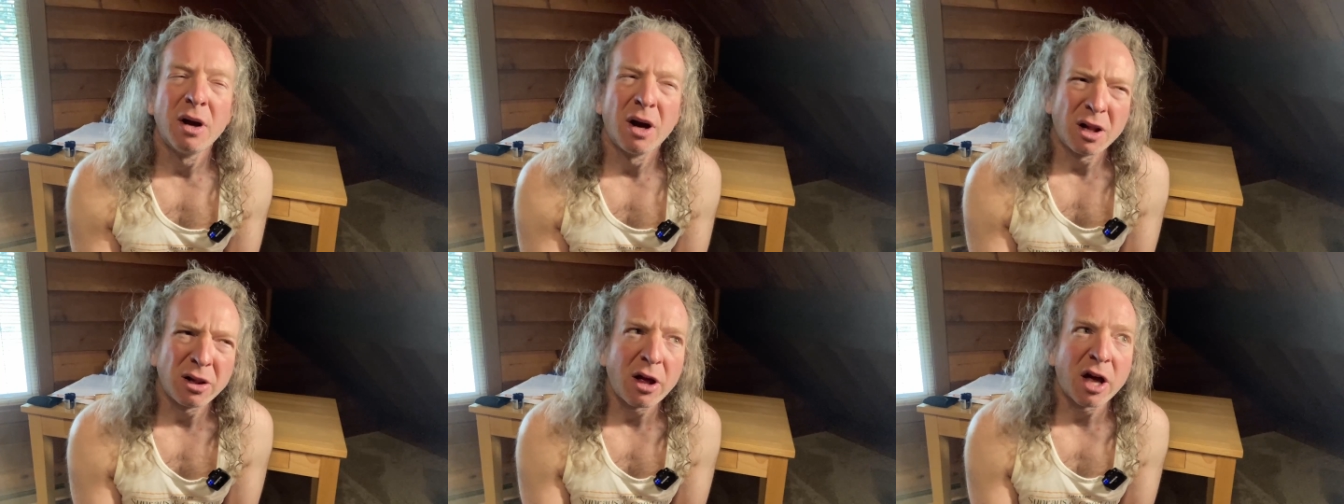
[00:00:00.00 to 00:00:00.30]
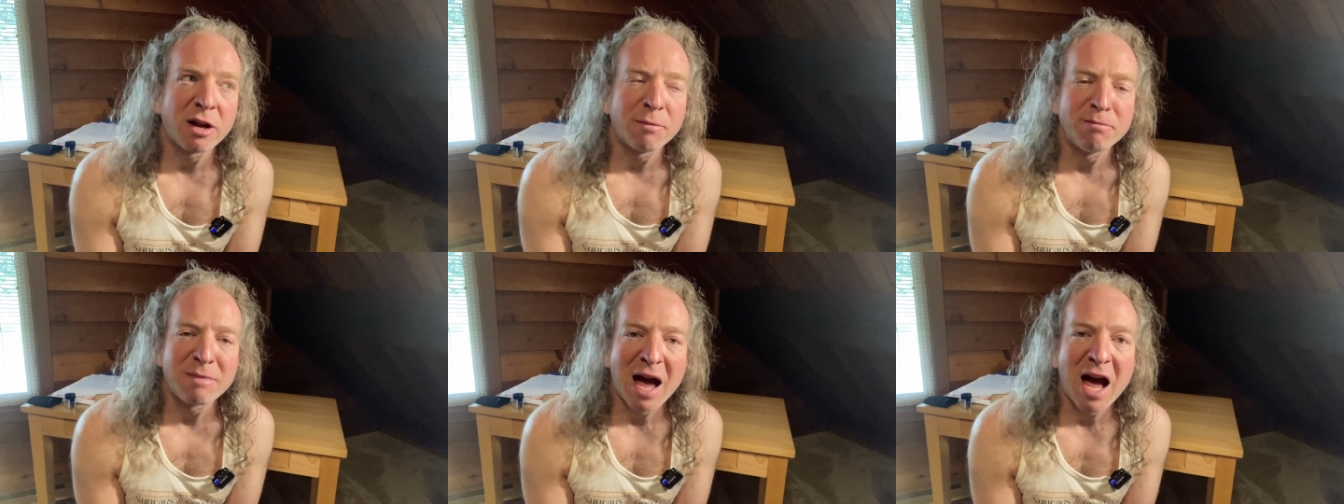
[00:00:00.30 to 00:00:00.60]
a
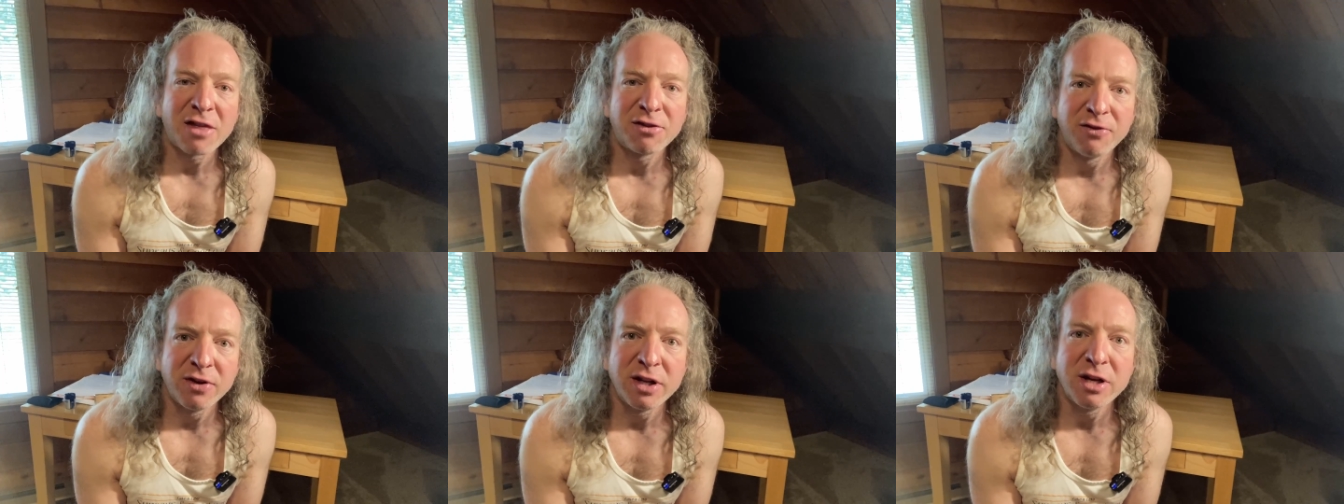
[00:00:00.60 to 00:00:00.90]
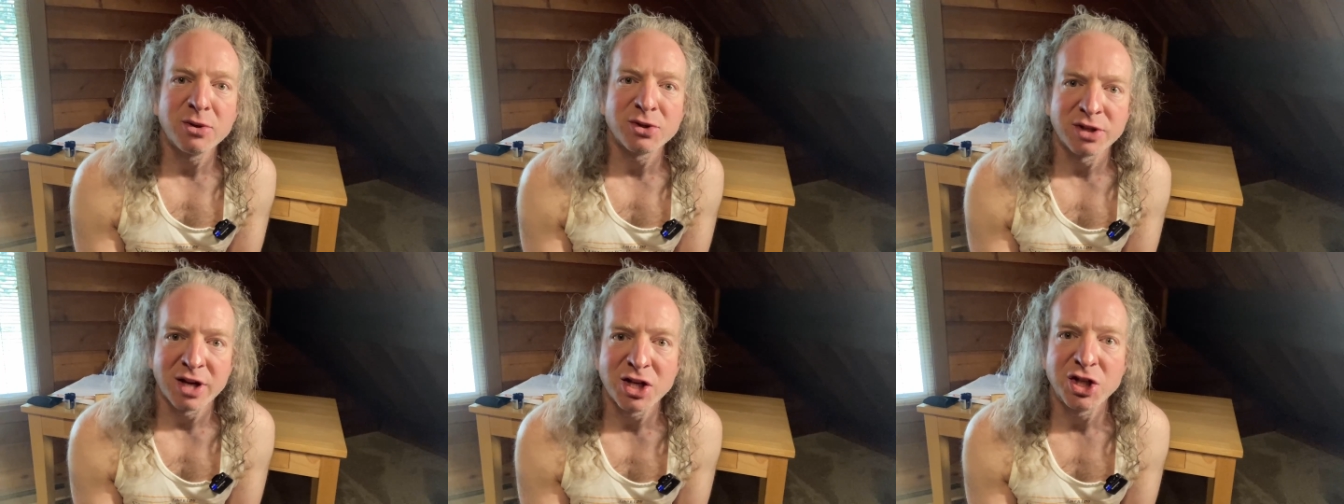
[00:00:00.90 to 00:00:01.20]
lot of math
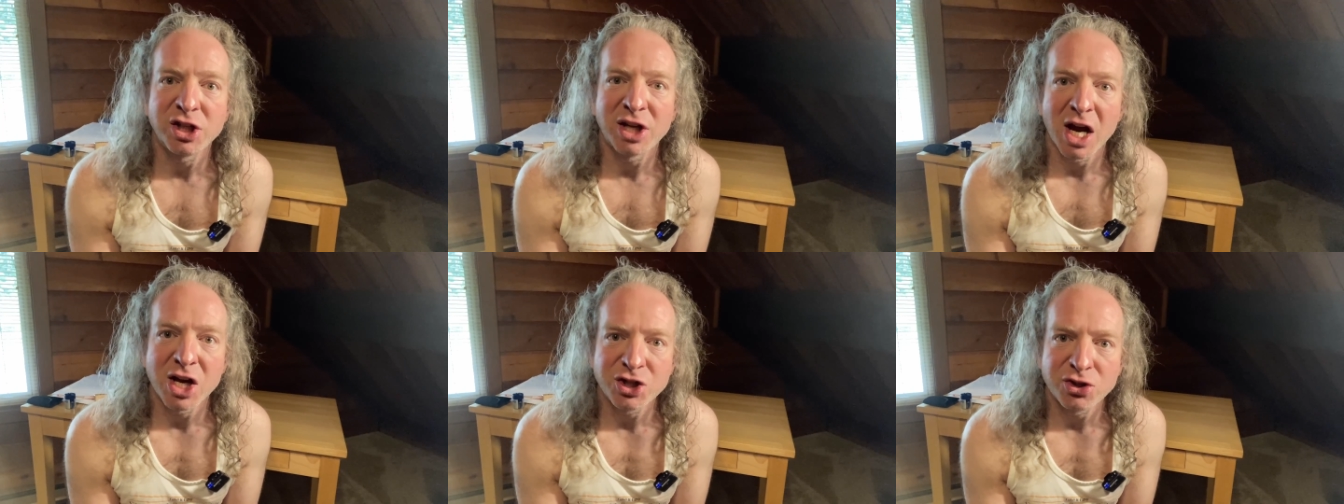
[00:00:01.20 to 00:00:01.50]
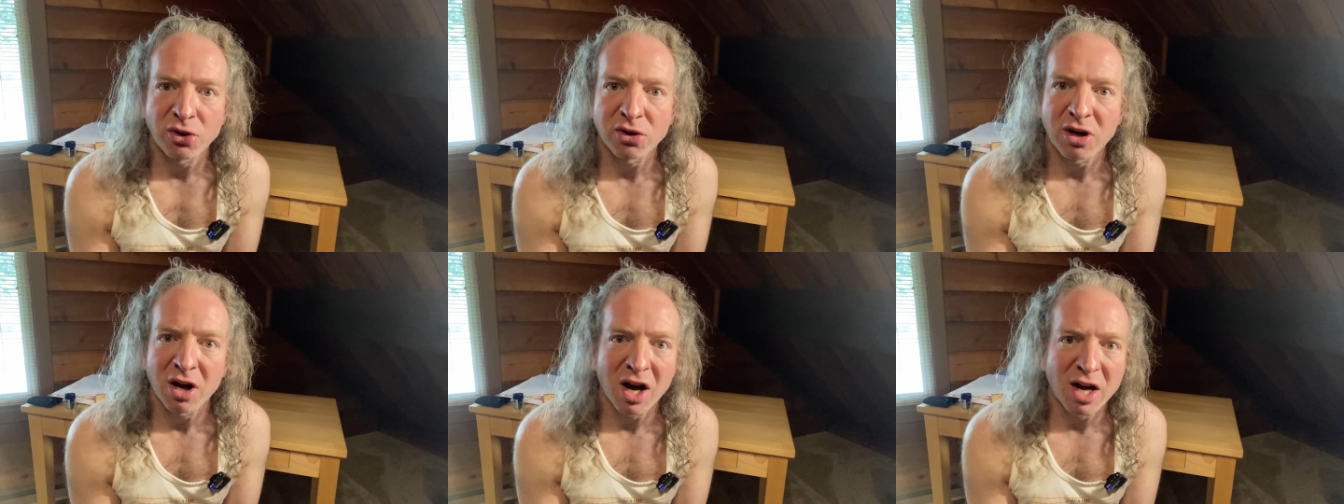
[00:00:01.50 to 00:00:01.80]
videos and
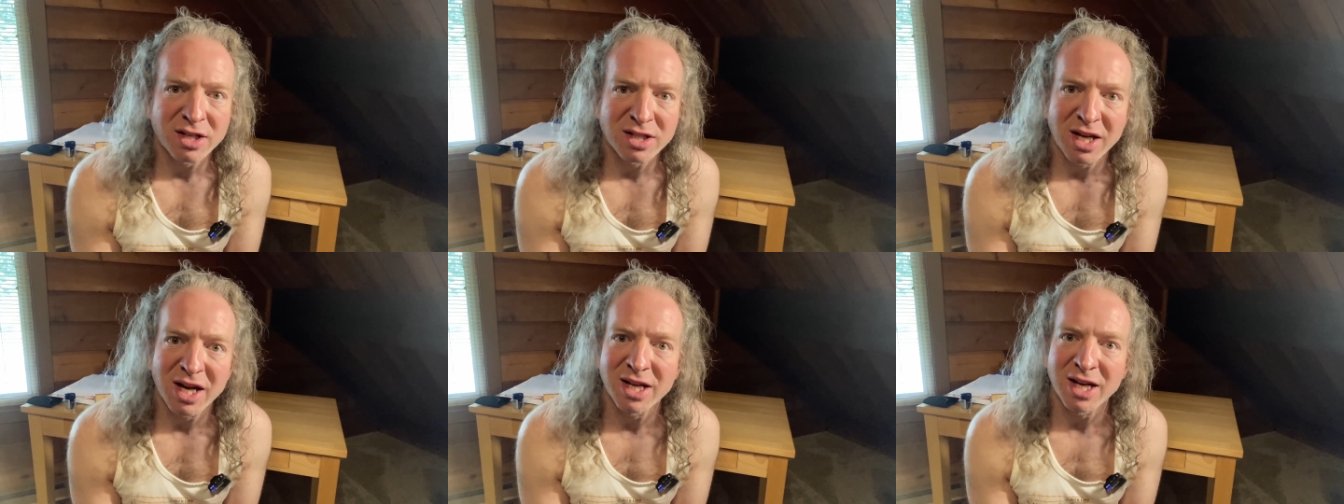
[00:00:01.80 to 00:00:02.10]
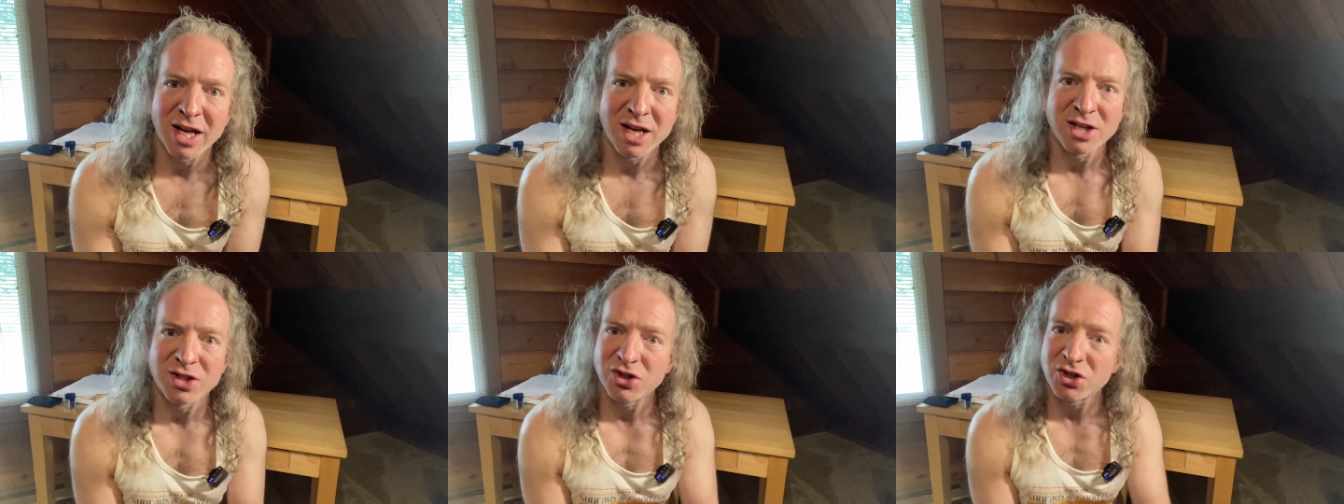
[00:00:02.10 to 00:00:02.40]
educational content
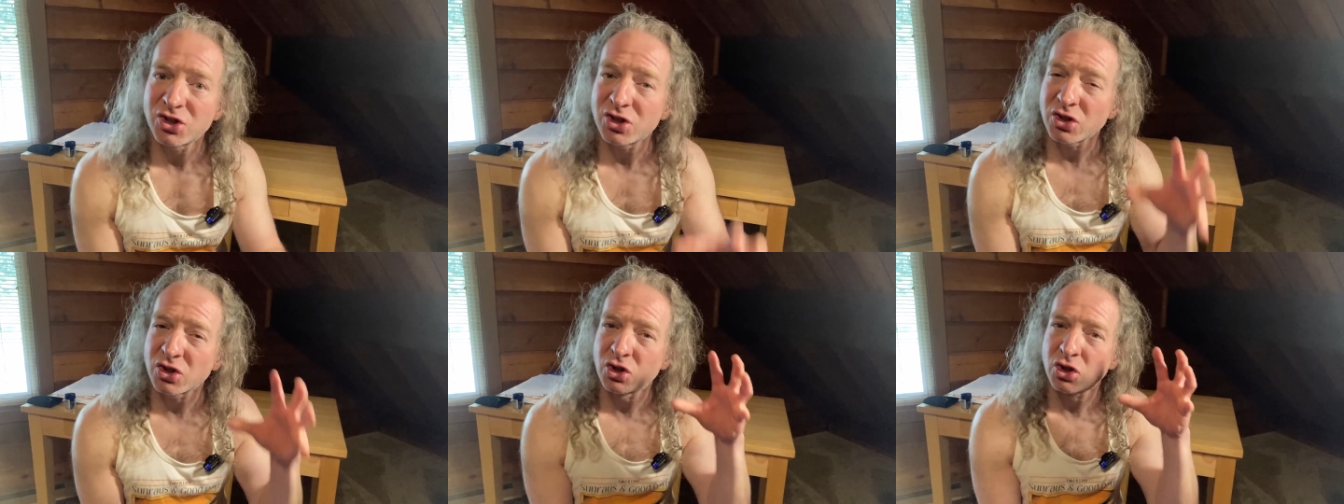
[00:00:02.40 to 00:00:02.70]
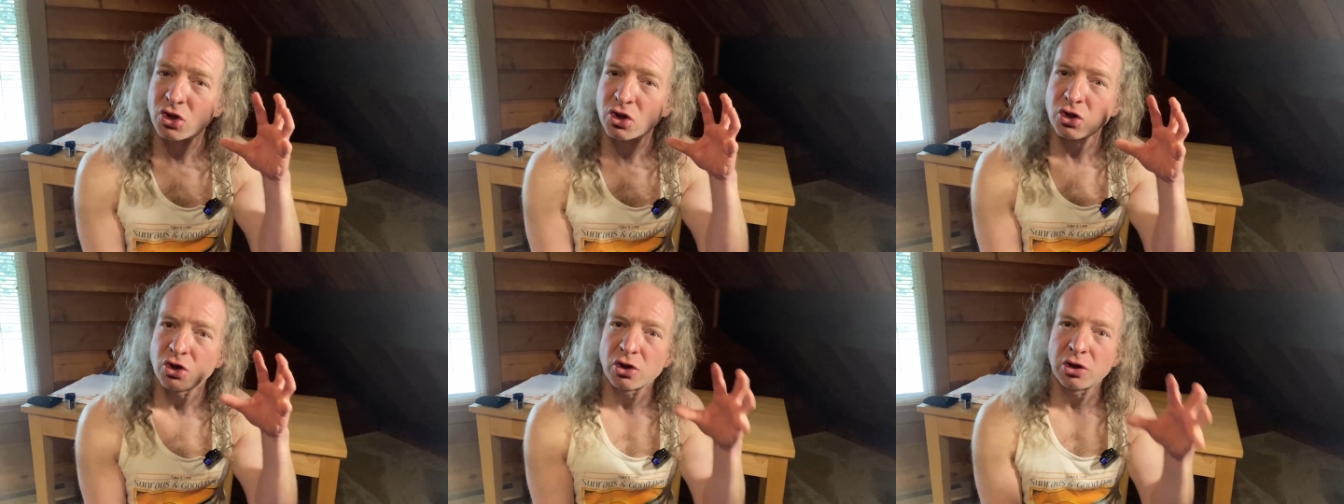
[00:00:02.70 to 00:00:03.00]
and it's just a
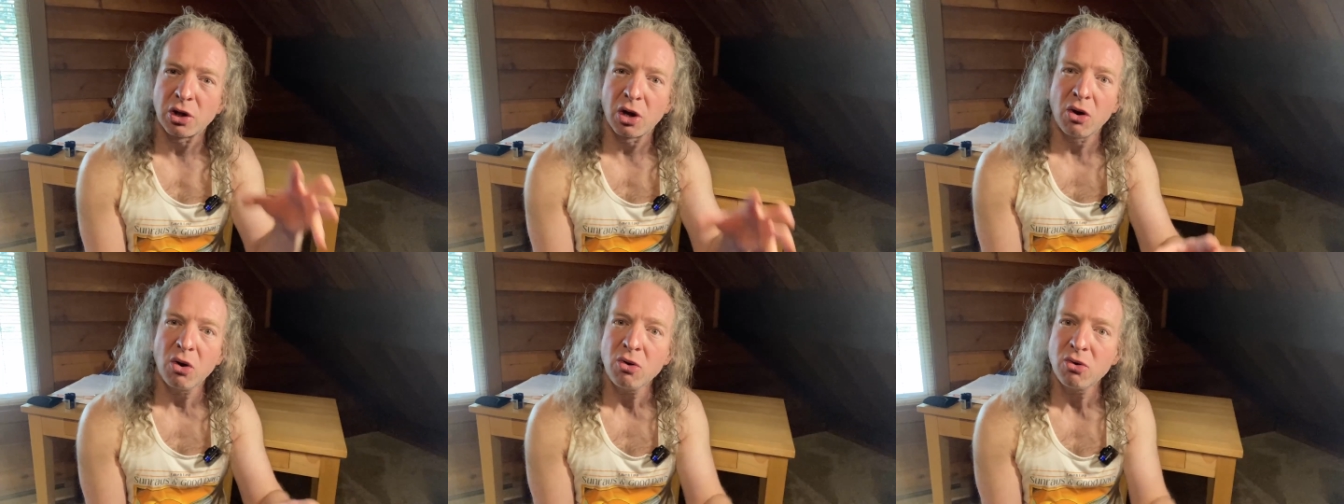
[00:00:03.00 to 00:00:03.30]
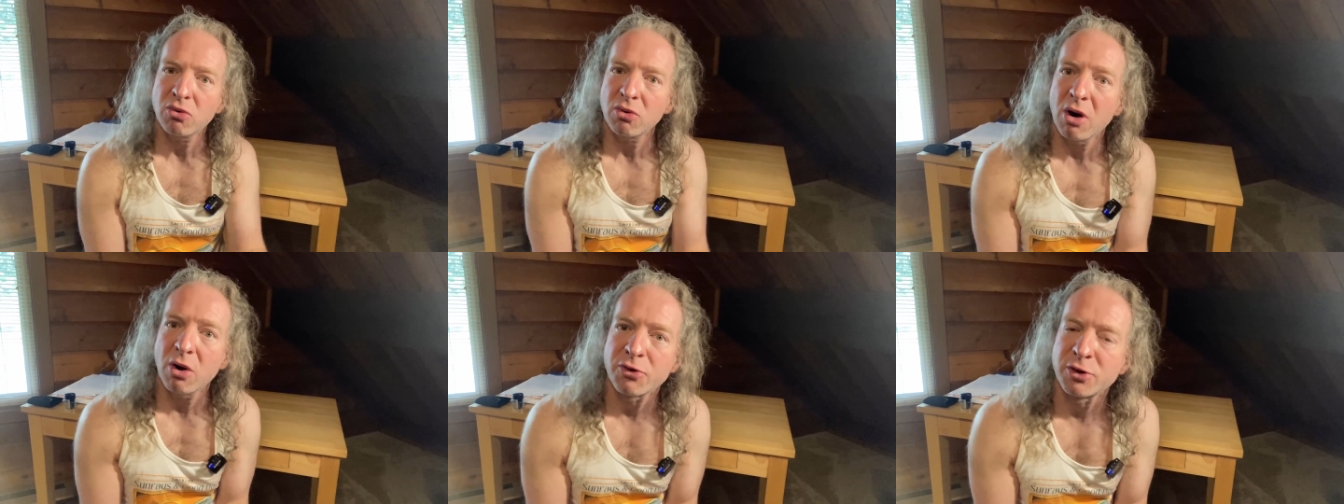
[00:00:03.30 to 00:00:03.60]
slow
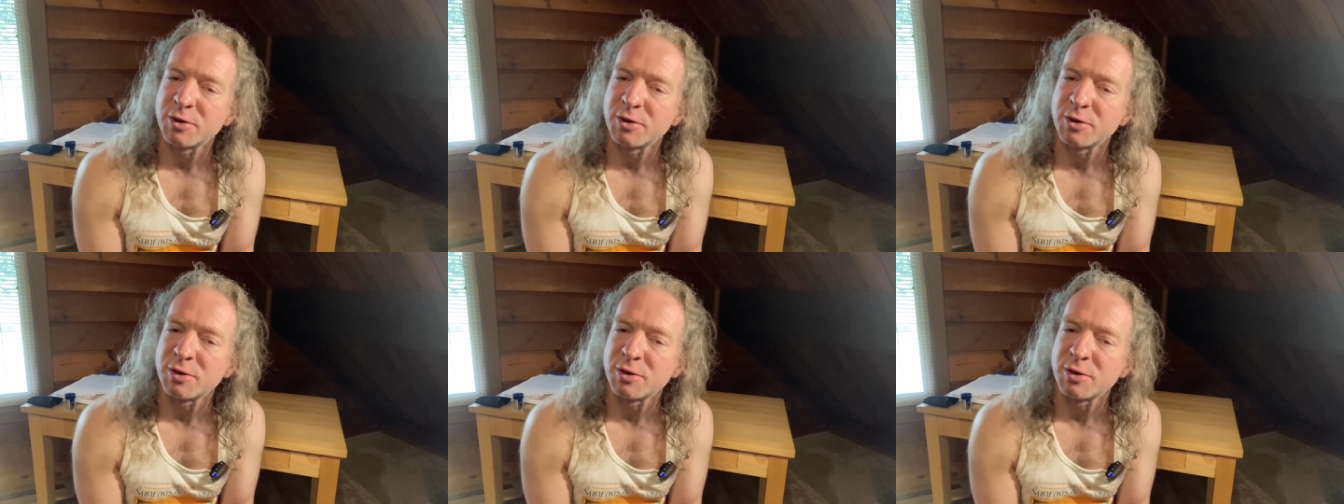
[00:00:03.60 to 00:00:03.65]
growth.